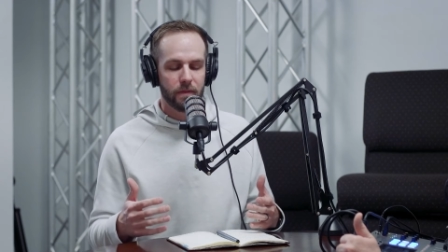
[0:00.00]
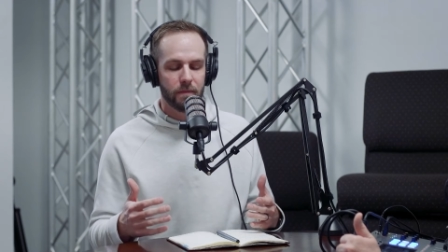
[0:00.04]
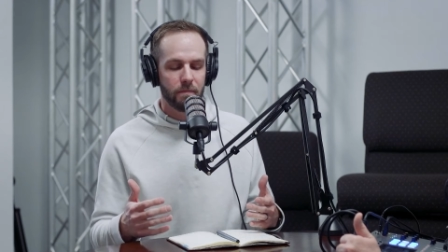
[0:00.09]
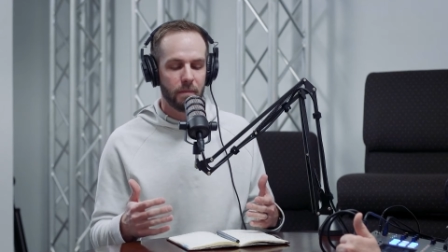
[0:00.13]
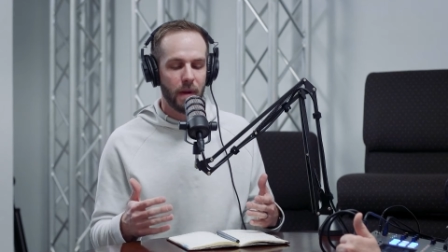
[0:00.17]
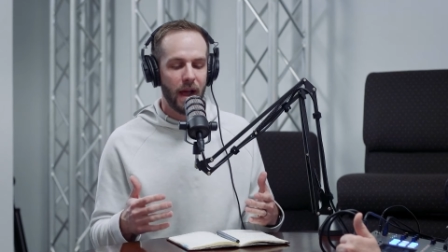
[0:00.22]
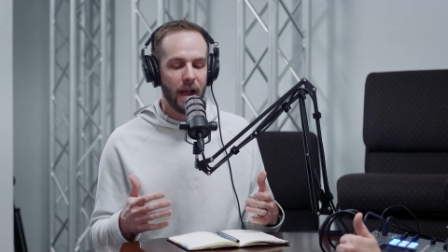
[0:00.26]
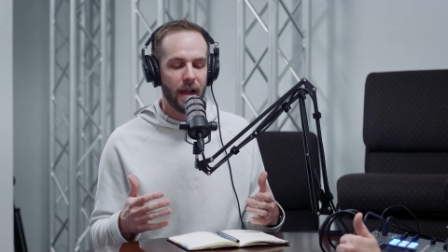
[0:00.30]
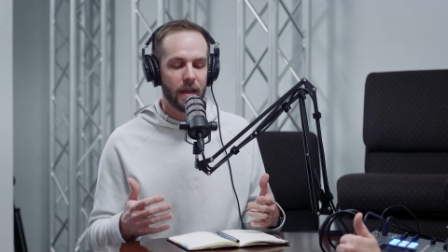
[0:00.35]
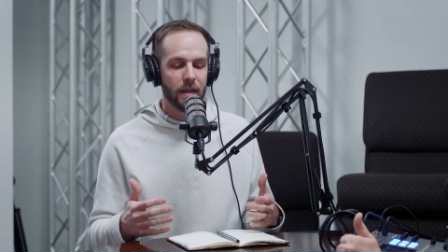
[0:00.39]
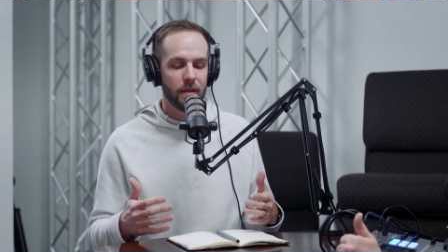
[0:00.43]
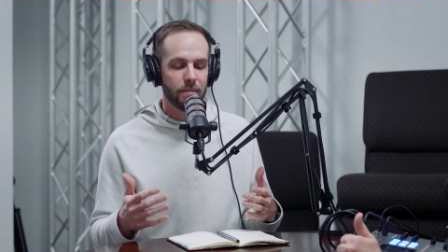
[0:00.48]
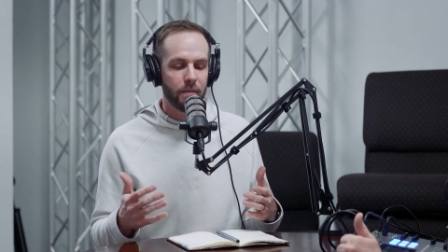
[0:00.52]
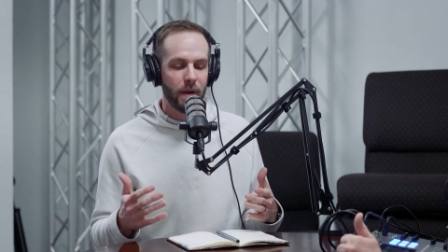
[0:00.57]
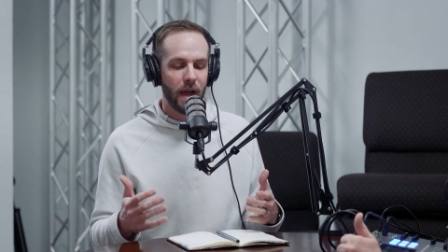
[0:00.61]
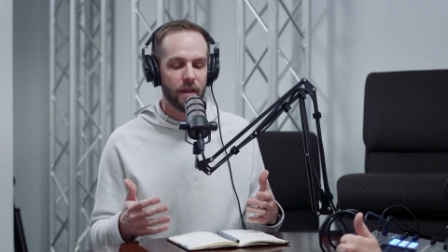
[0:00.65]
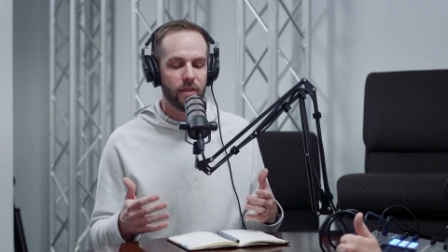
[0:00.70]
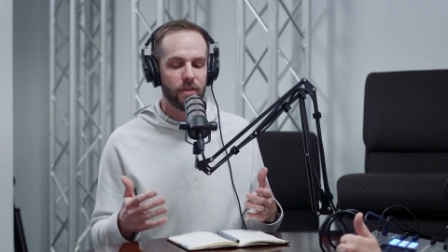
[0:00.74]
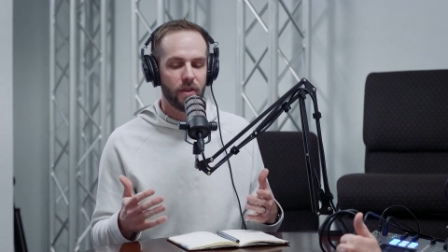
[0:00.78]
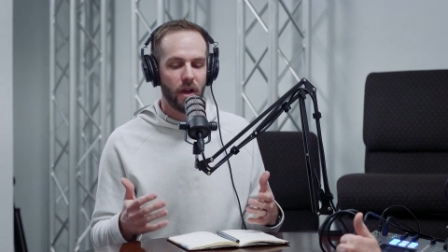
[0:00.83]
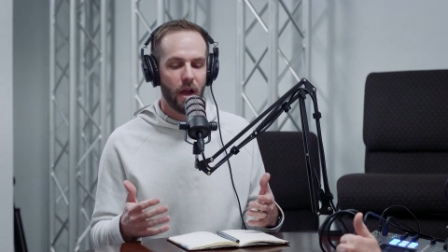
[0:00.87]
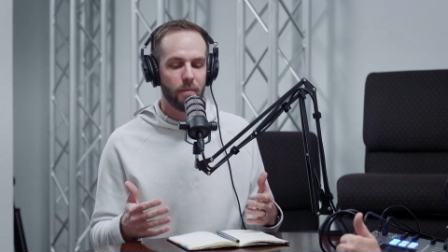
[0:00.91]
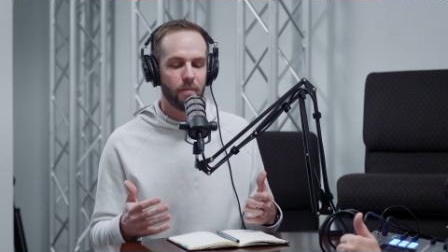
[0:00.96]
my my
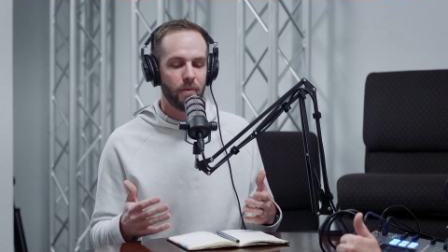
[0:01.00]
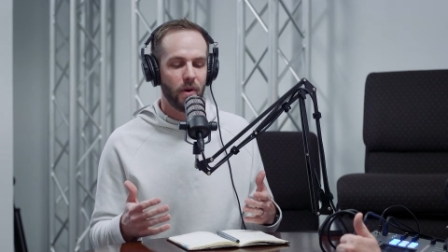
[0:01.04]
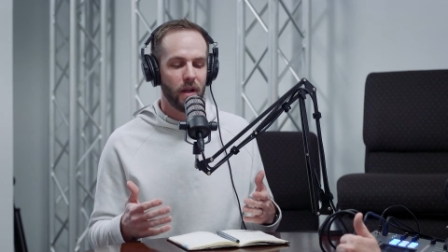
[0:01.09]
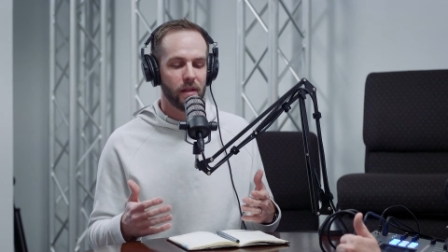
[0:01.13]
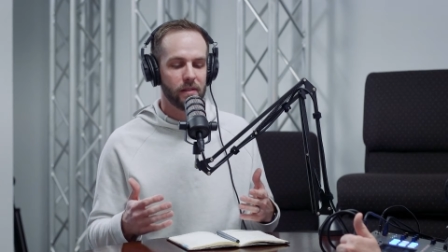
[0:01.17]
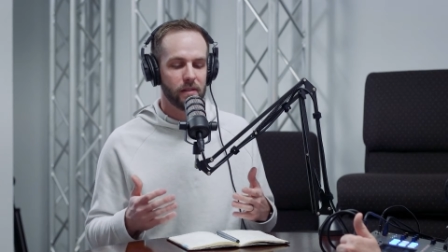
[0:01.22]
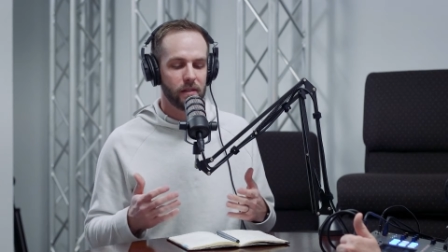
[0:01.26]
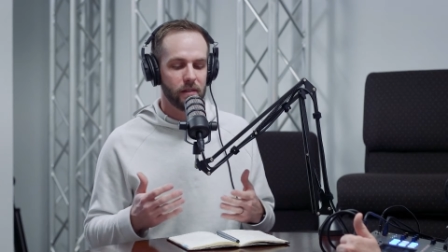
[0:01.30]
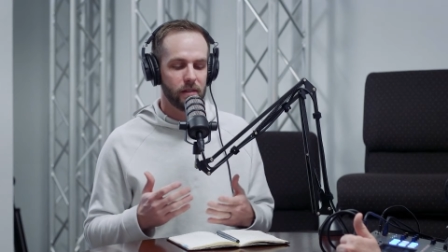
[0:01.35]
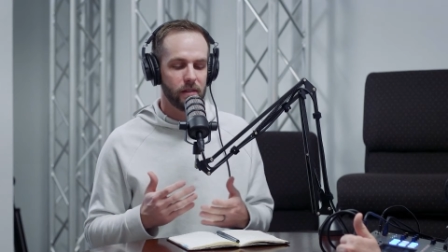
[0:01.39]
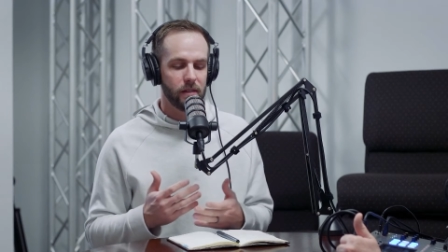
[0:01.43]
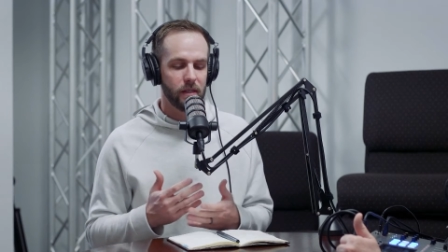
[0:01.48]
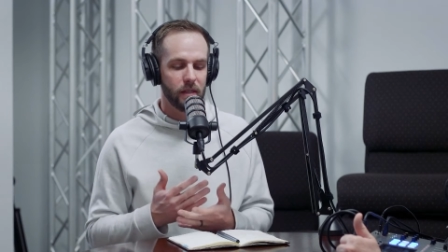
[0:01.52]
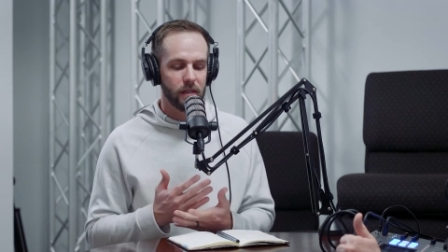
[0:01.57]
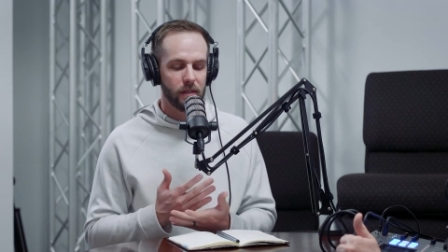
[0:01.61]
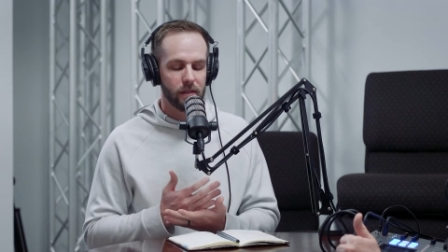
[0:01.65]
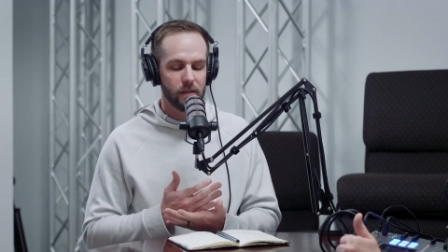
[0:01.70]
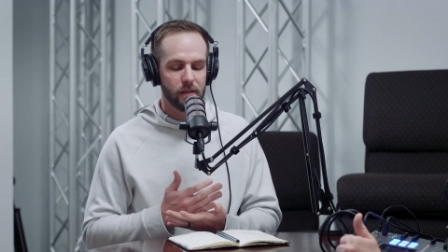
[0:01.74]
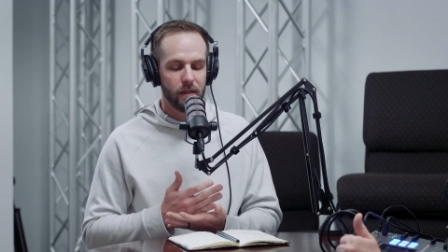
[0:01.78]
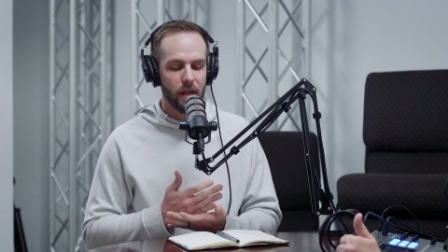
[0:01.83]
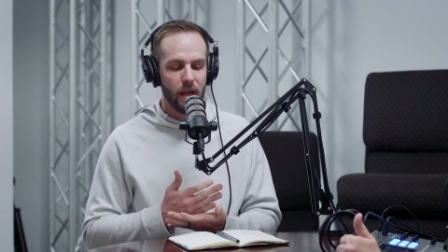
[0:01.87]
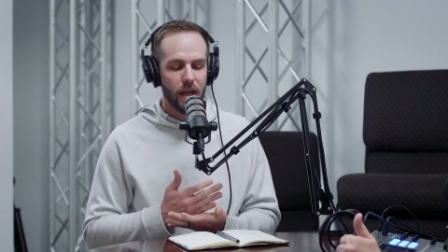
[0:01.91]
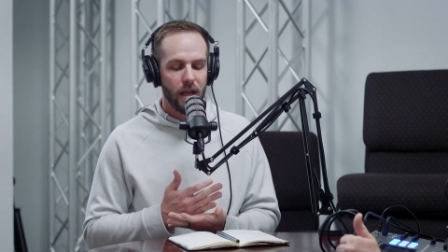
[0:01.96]
thought process
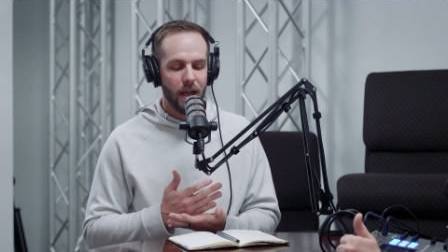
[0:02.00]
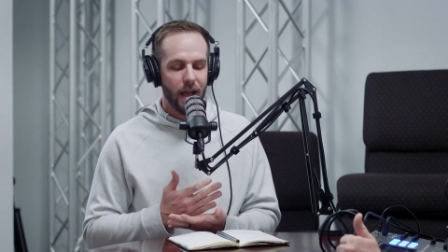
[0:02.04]
is